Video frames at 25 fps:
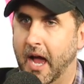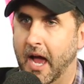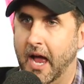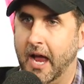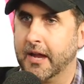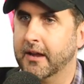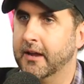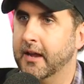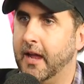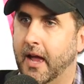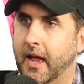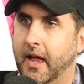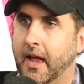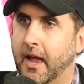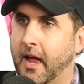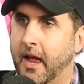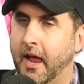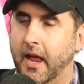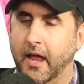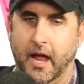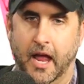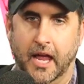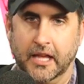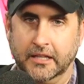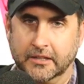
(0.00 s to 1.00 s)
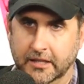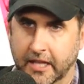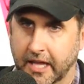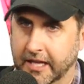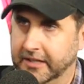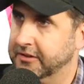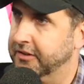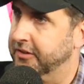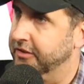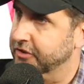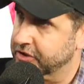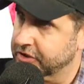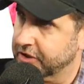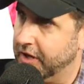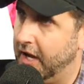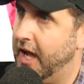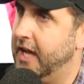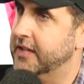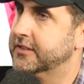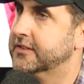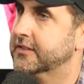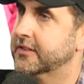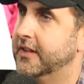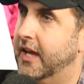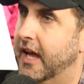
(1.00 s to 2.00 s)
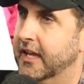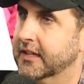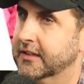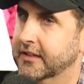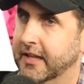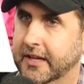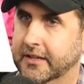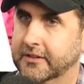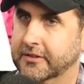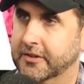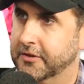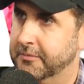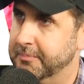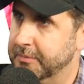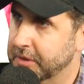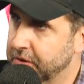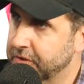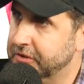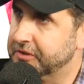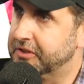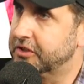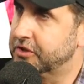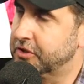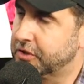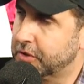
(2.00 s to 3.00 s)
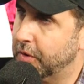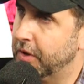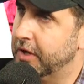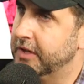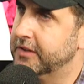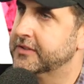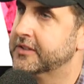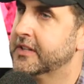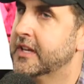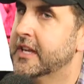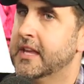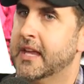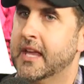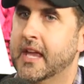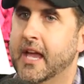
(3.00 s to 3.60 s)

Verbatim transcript: I liked the shots. I liked the music choice.